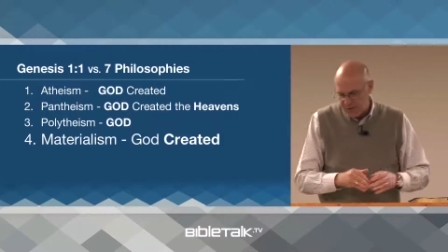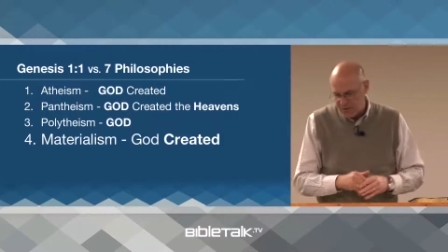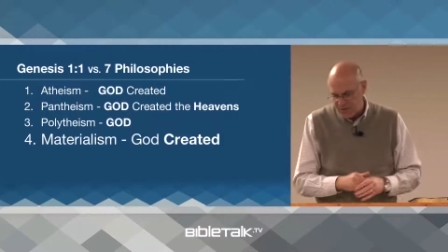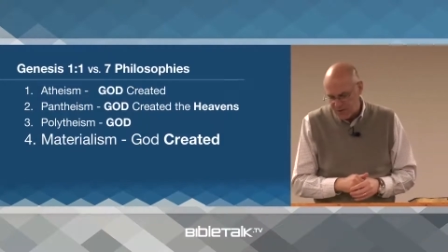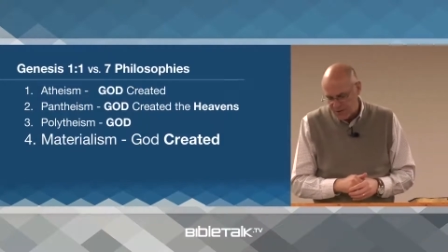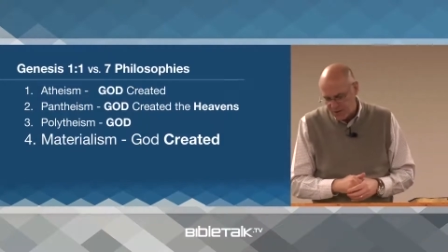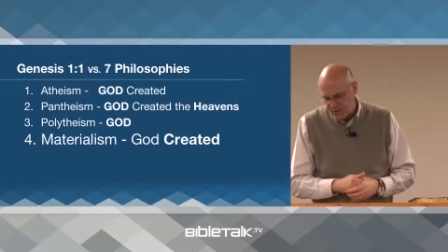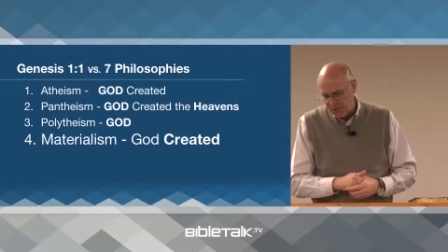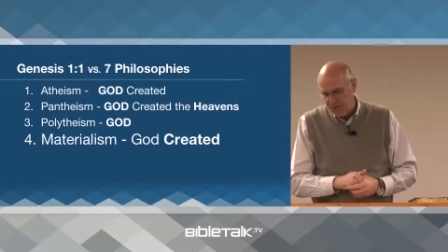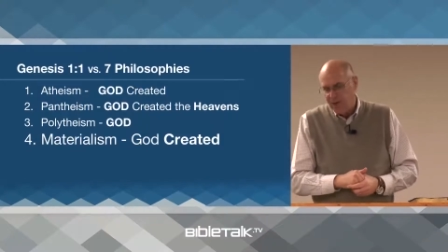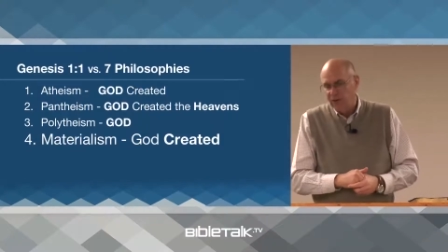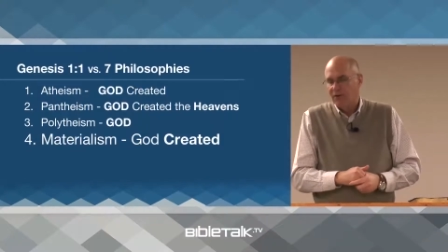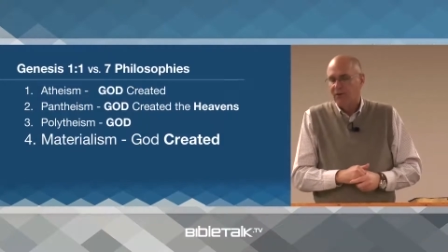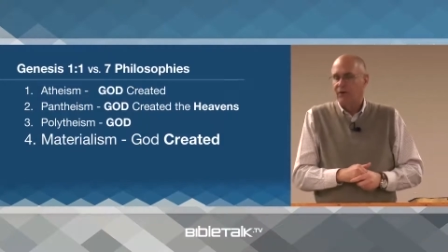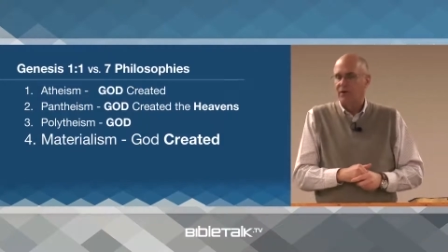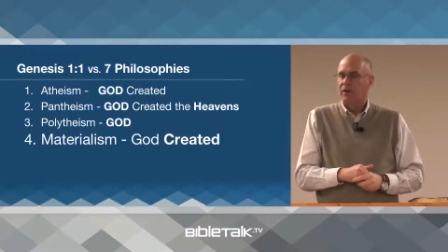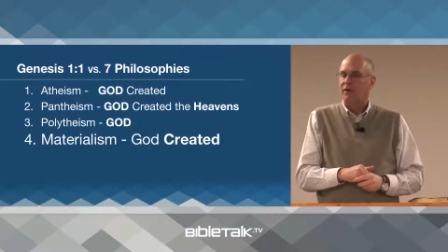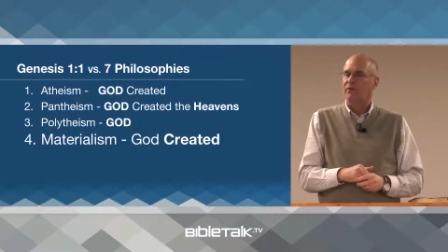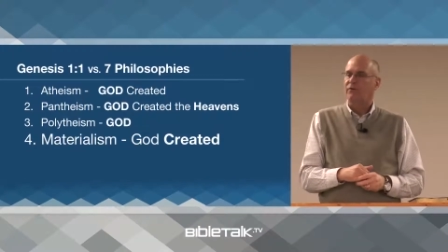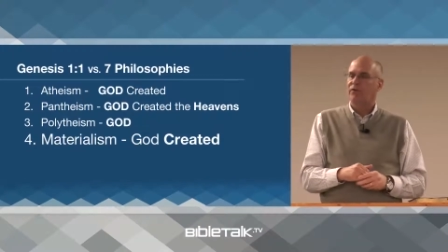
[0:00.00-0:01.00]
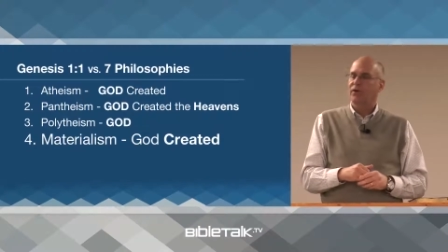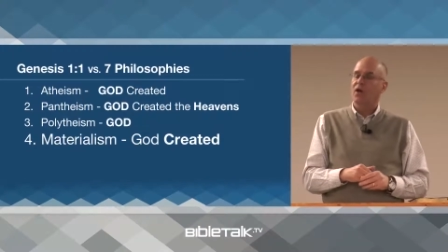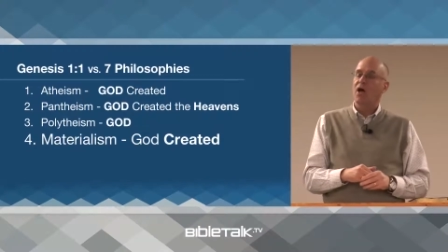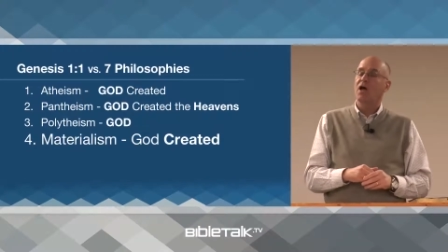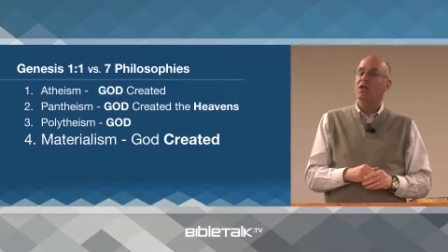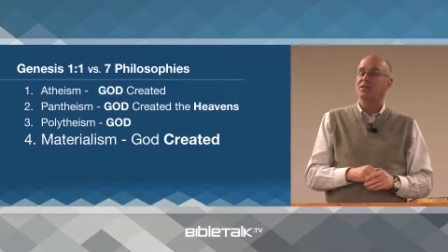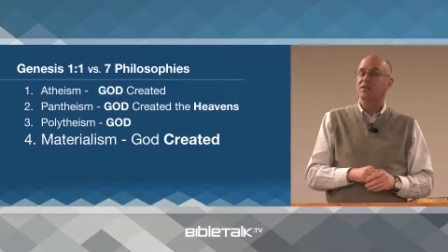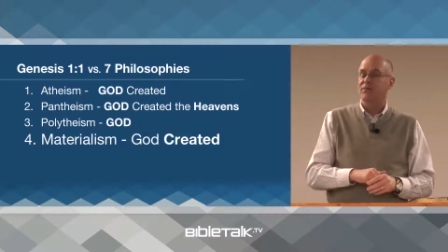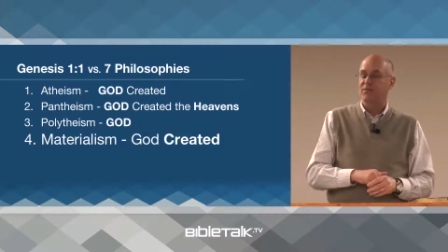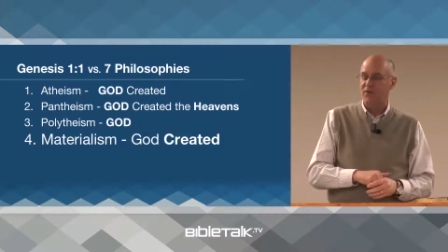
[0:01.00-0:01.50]
a theory or
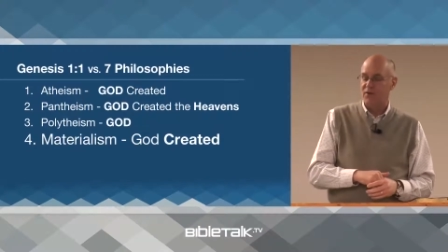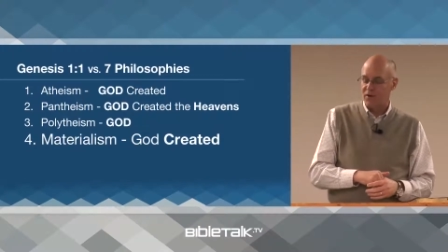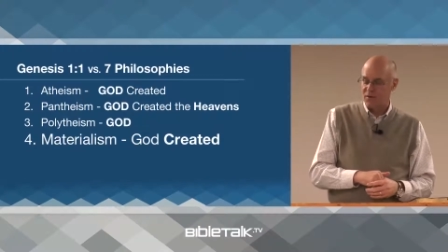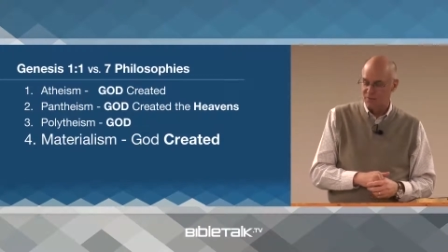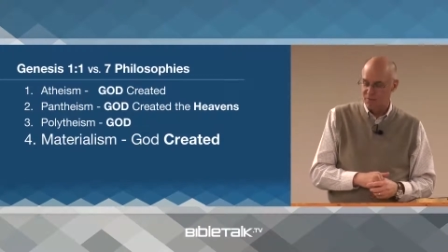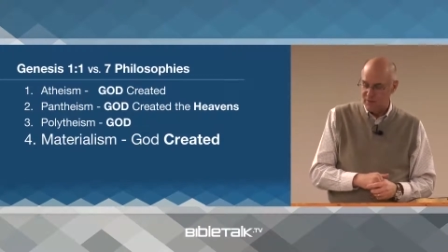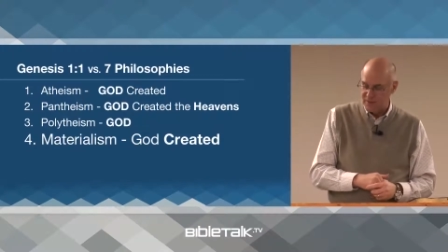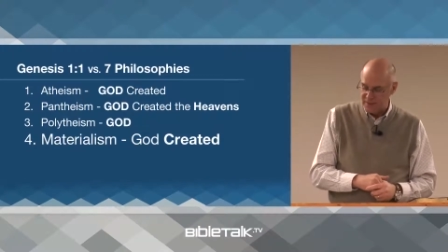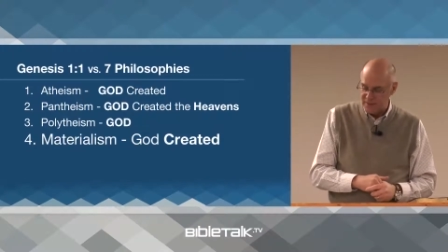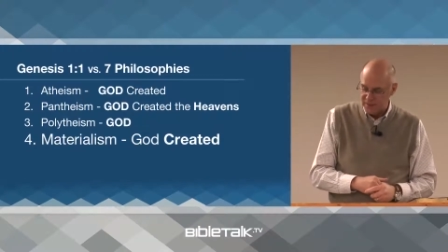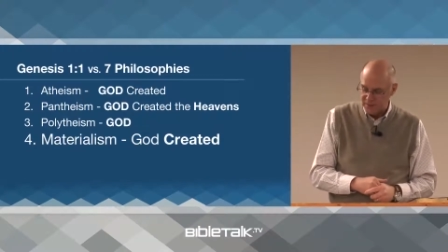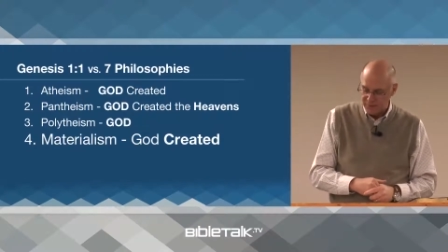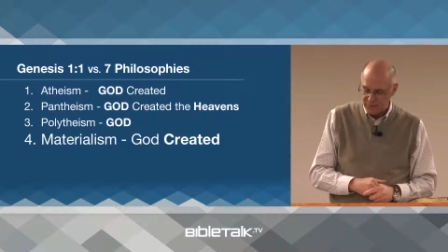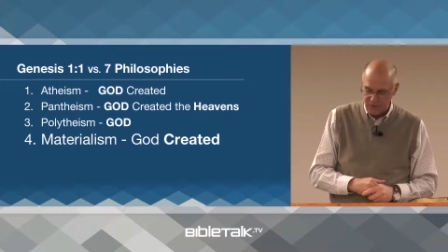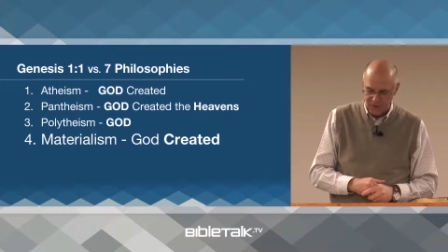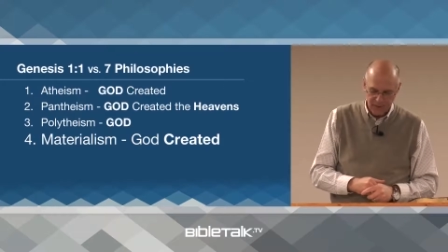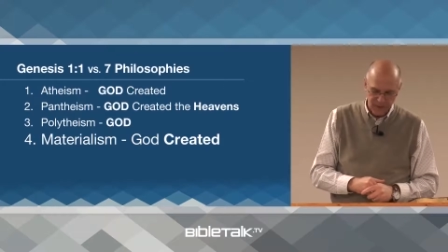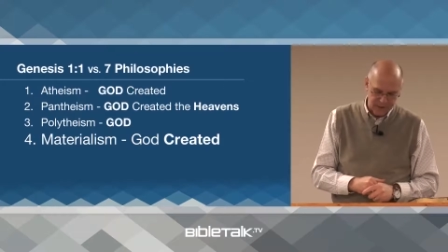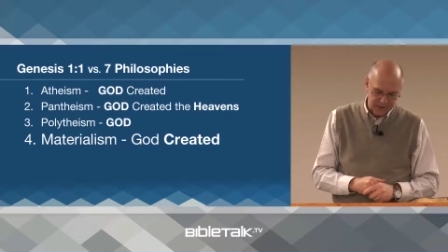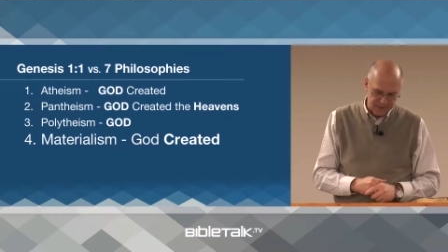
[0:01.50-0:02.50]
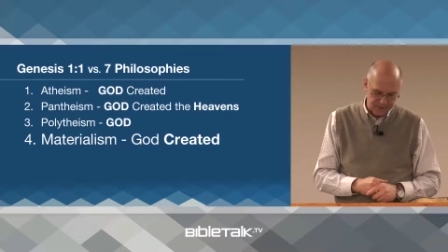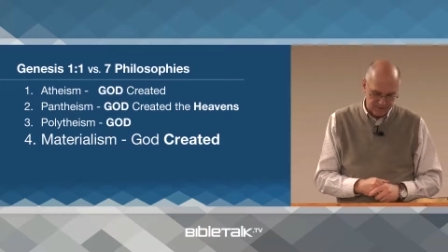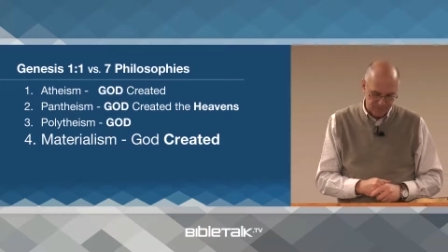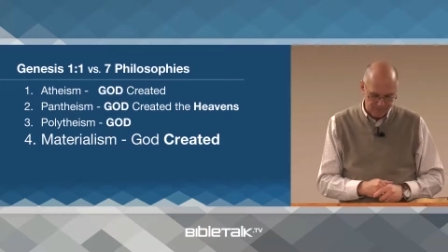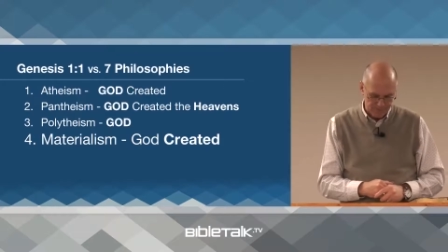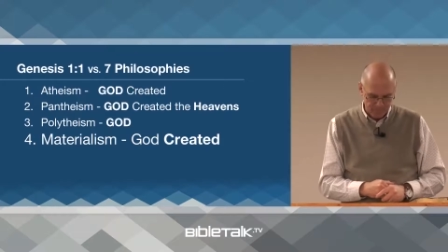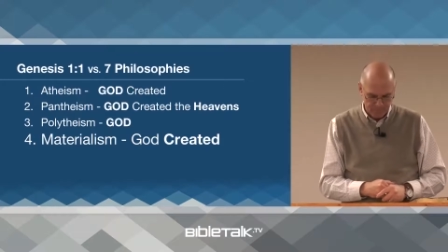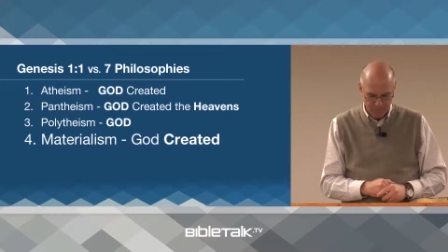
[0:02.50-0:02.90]
philosophy of materialism.